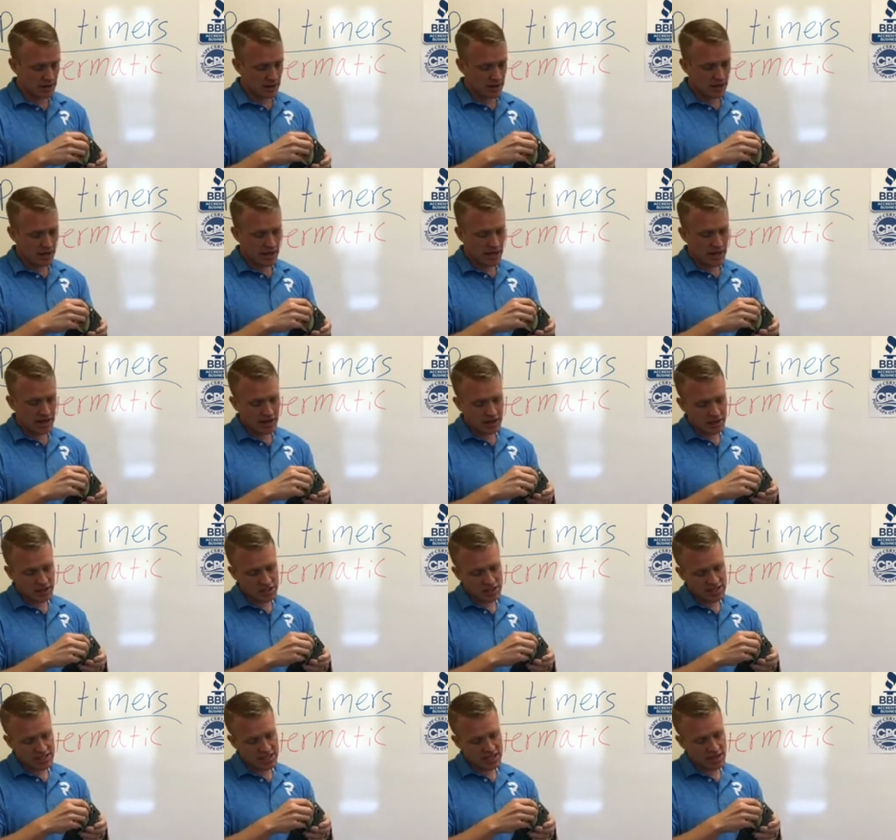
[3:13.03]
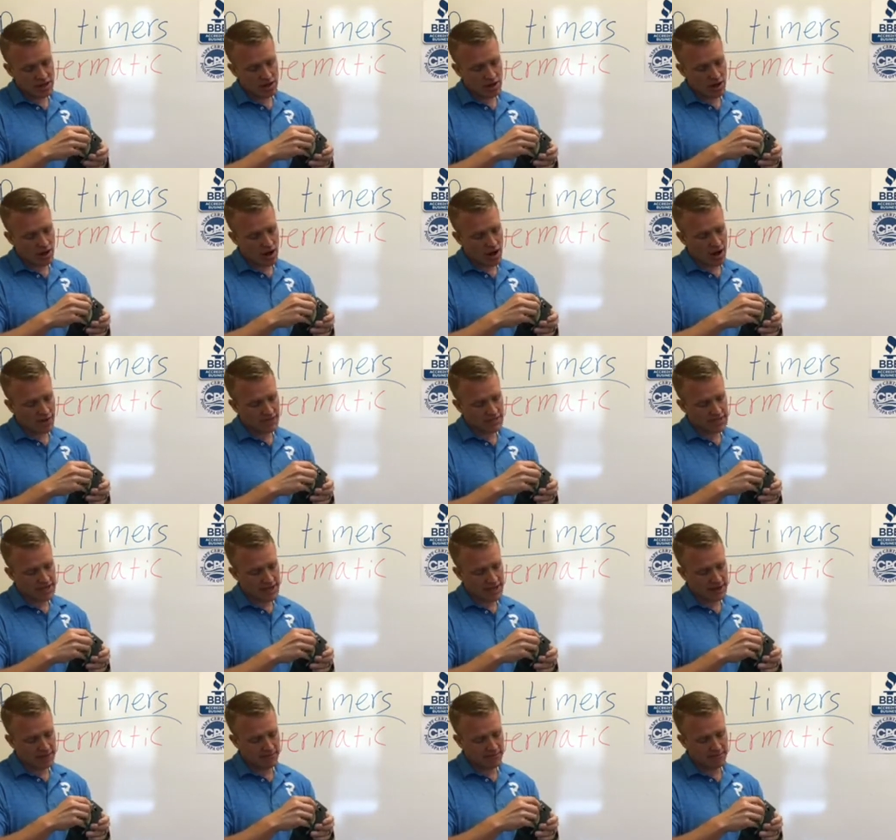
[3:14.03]
And then you just set your off time
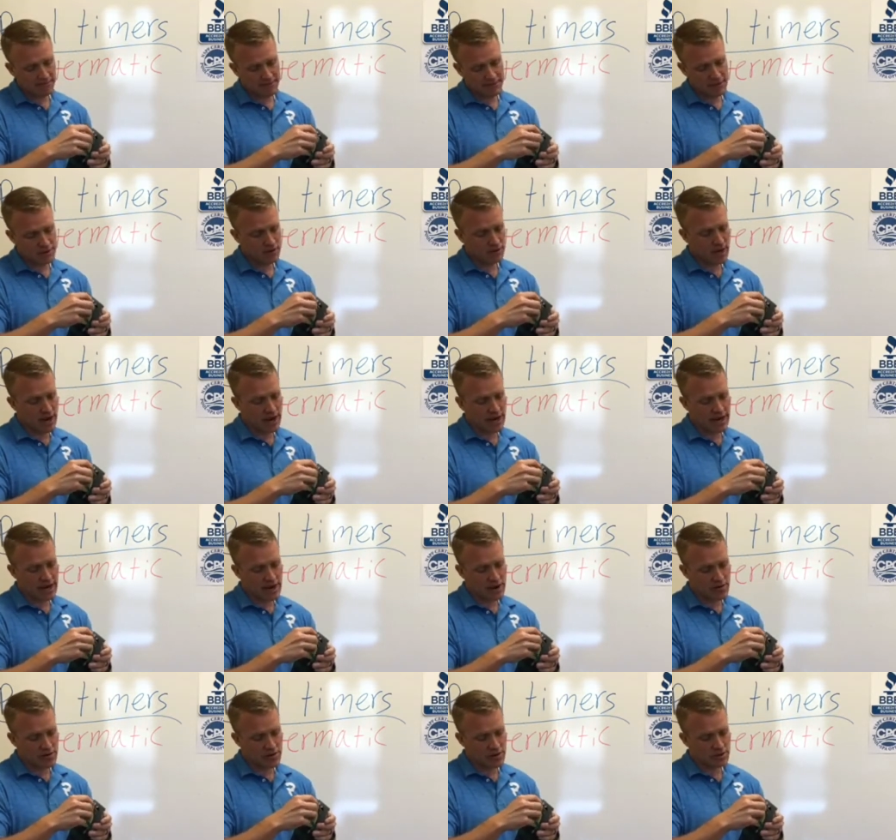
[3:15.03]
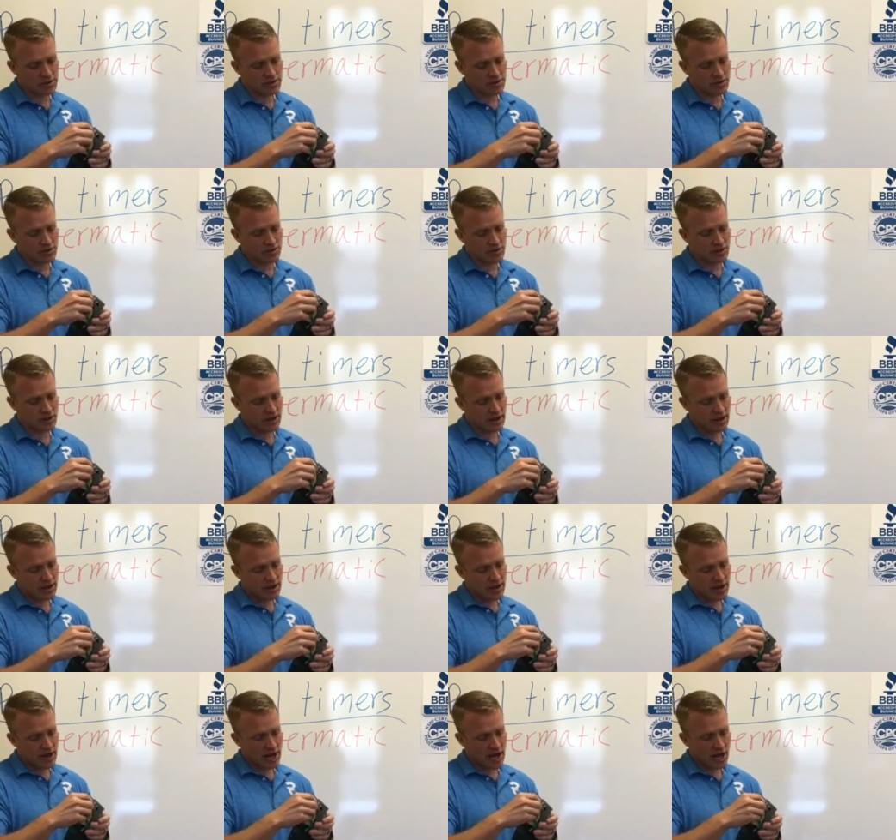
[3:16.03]
to eight hours or
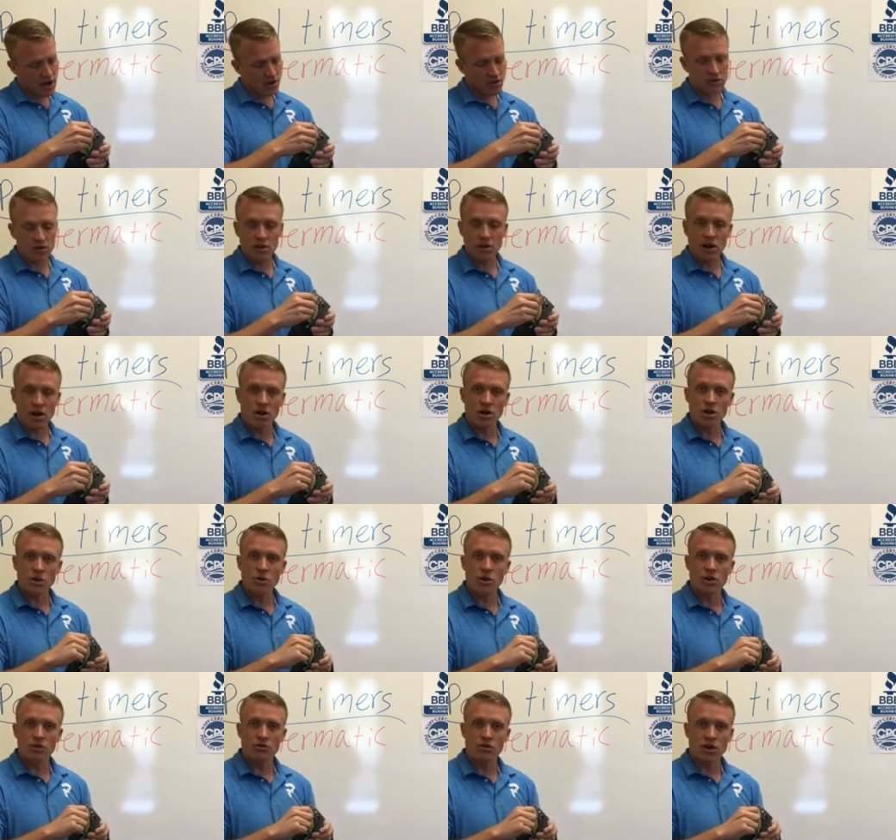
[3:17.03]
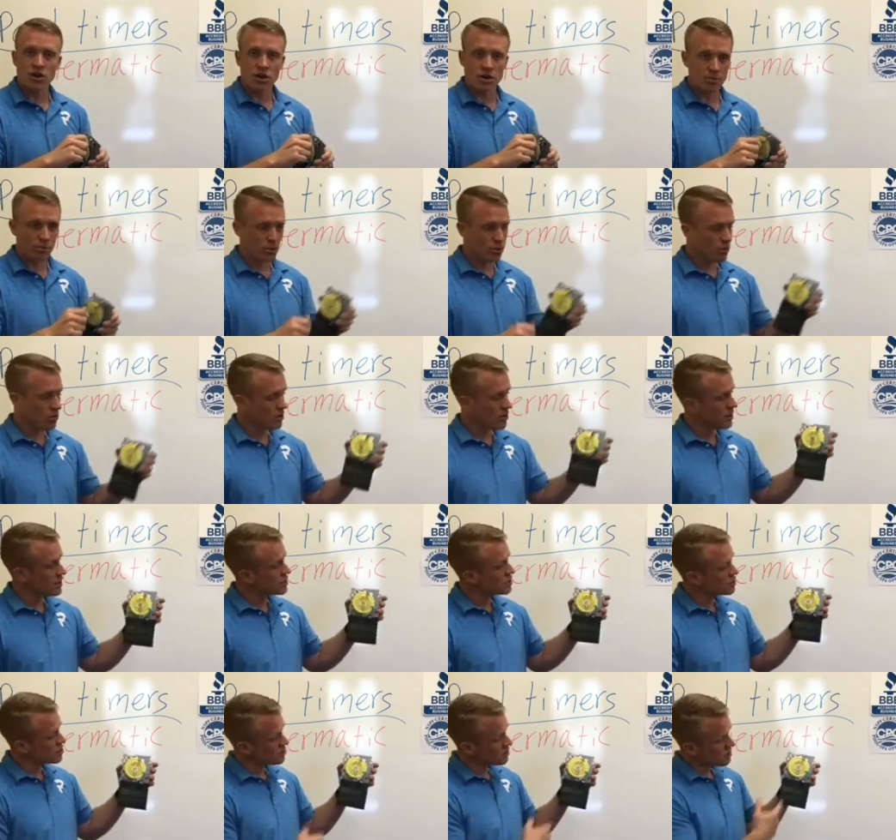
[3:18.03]
however long you want to run your pool, and it
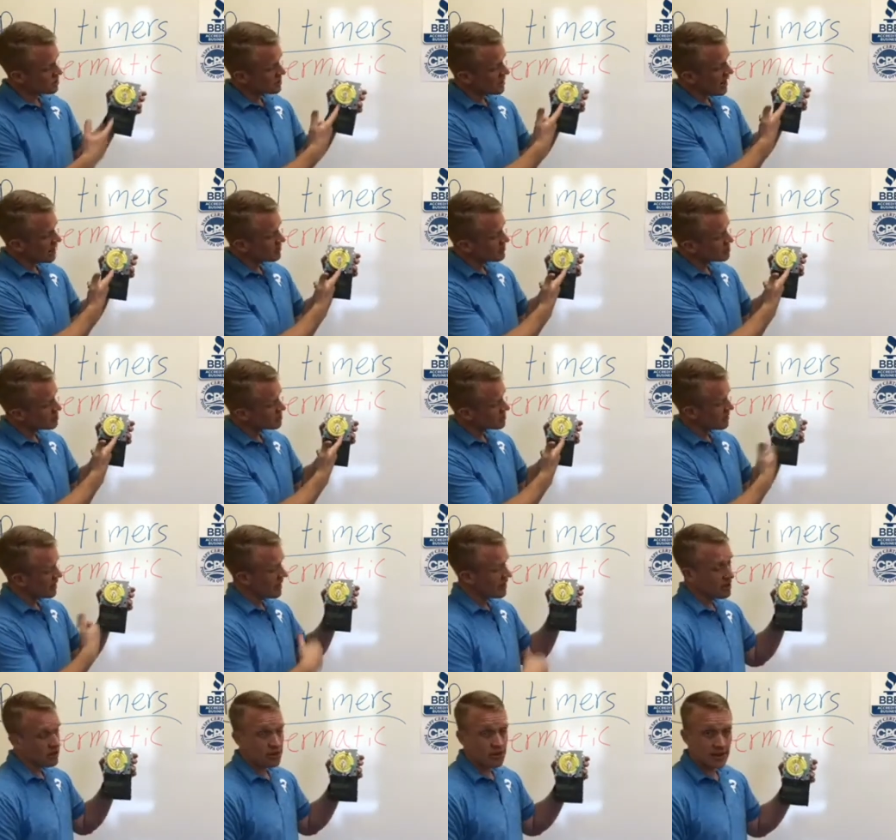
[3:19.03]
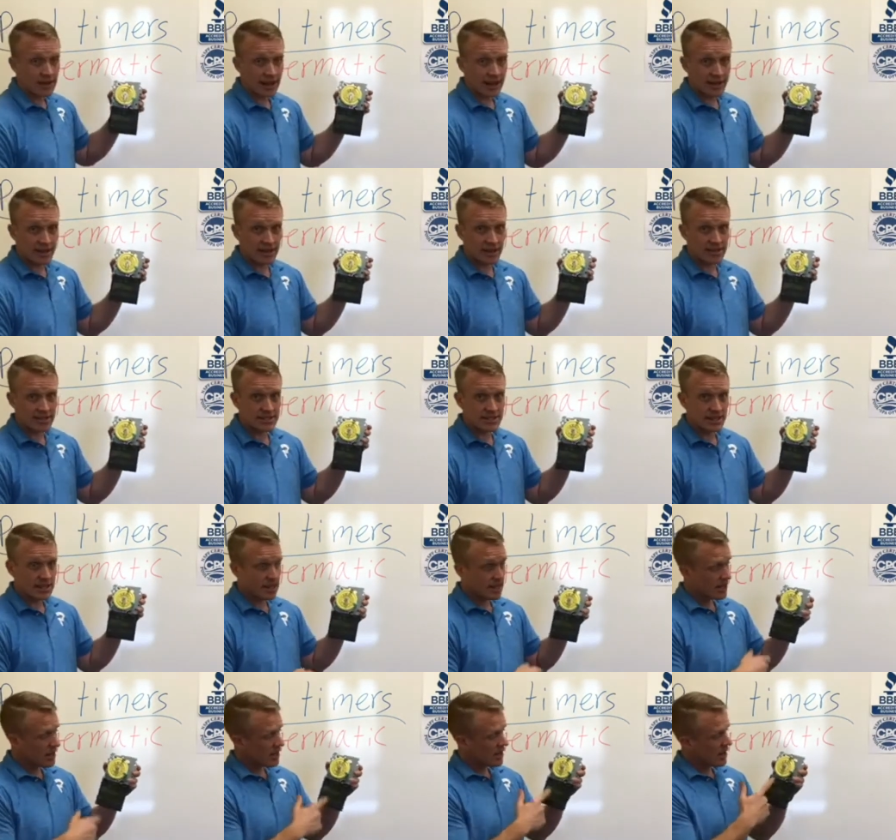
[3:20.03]
should your timer should kind of look like this,
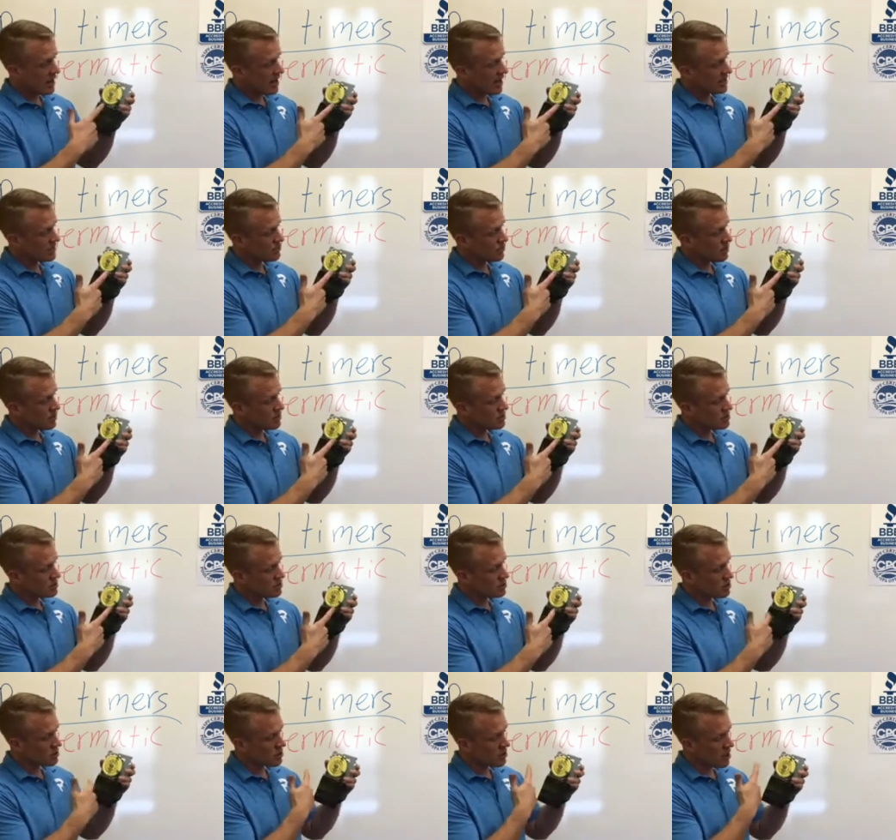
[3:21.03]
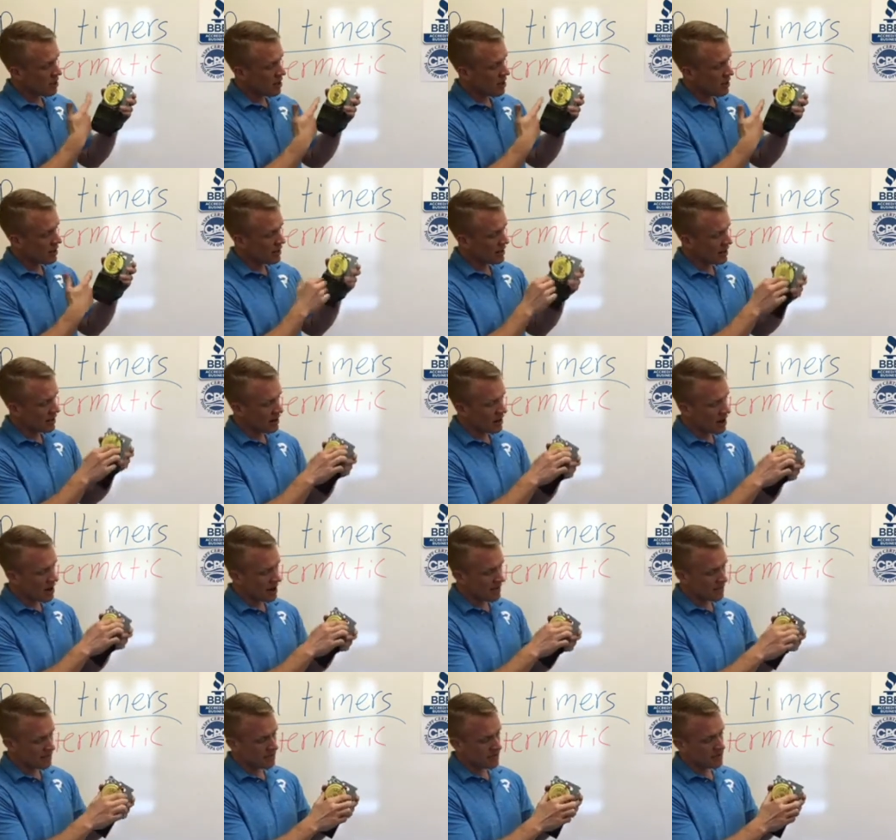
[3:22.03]
as when it should turn on and
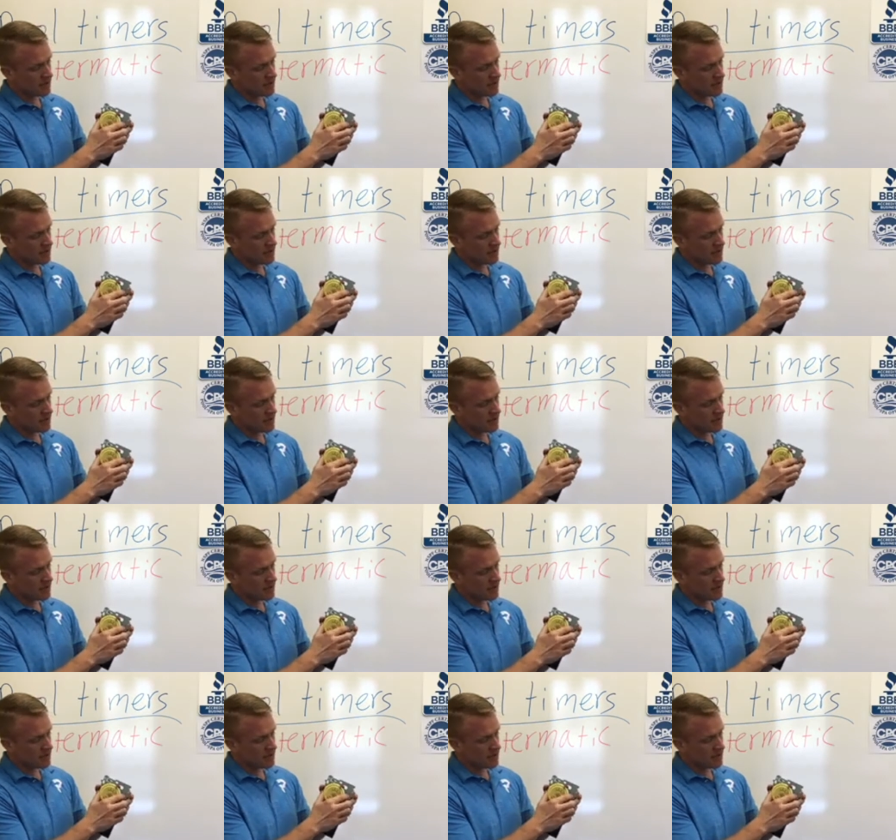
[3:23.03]
off.